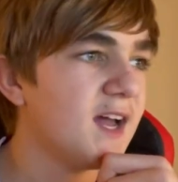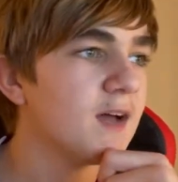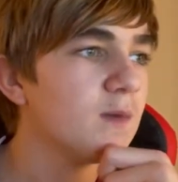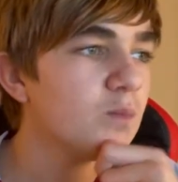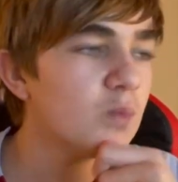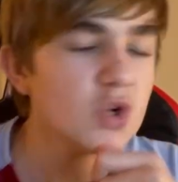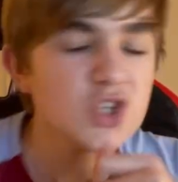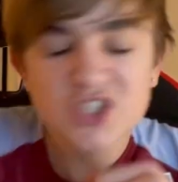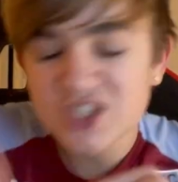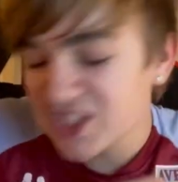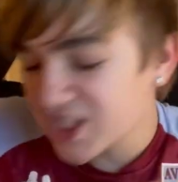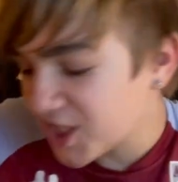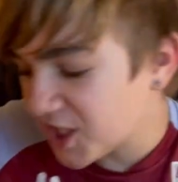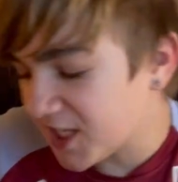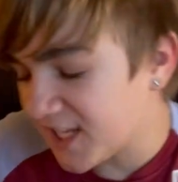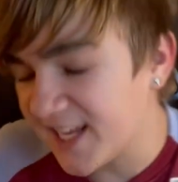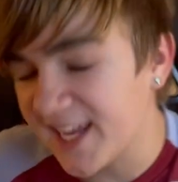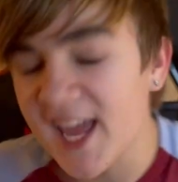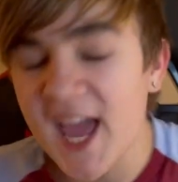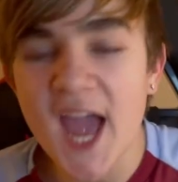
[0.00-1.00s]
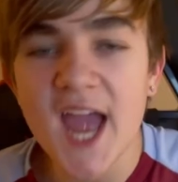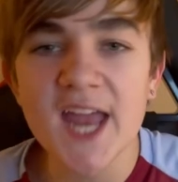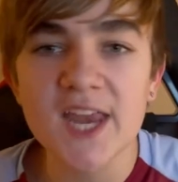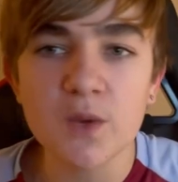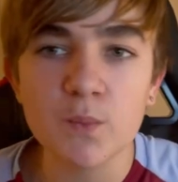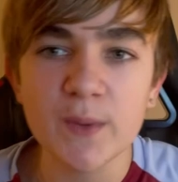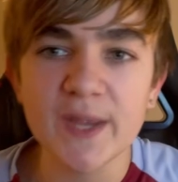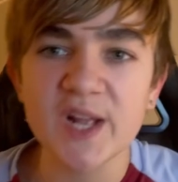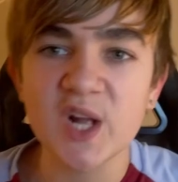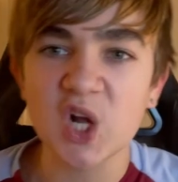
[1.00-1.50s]
and once again,
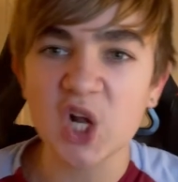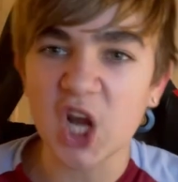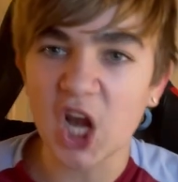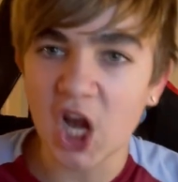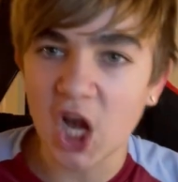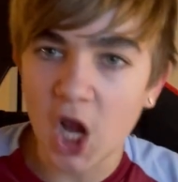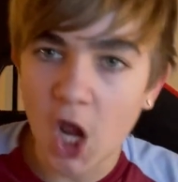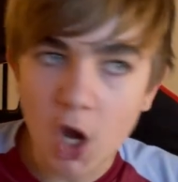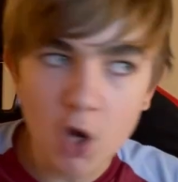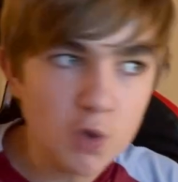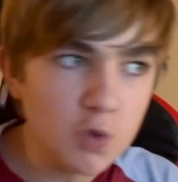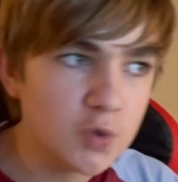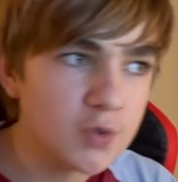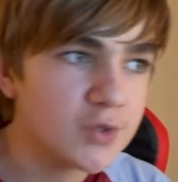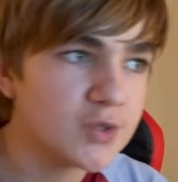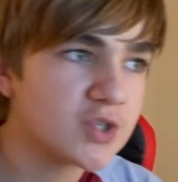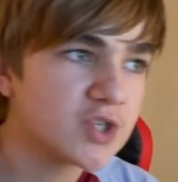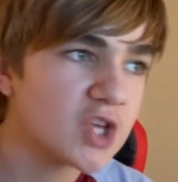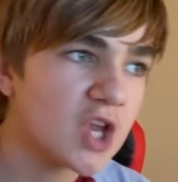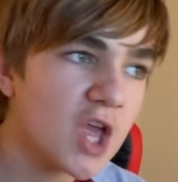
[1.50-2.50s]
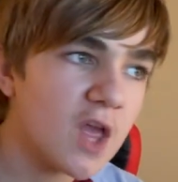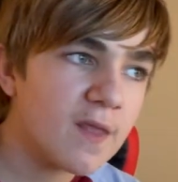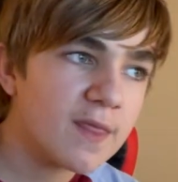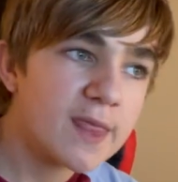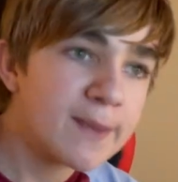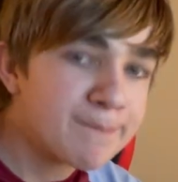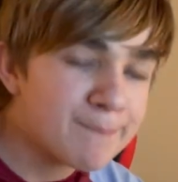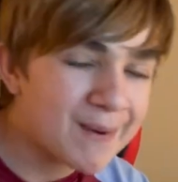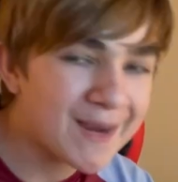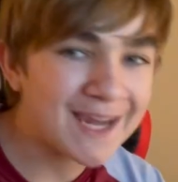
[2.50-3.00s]
we close
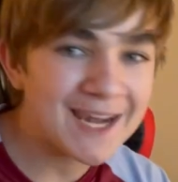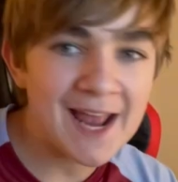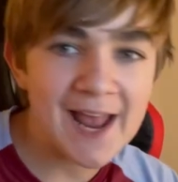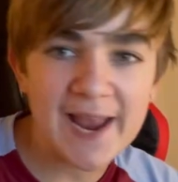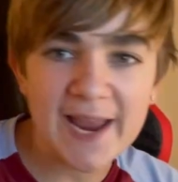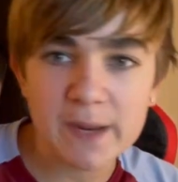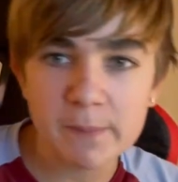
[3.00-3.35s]
the play.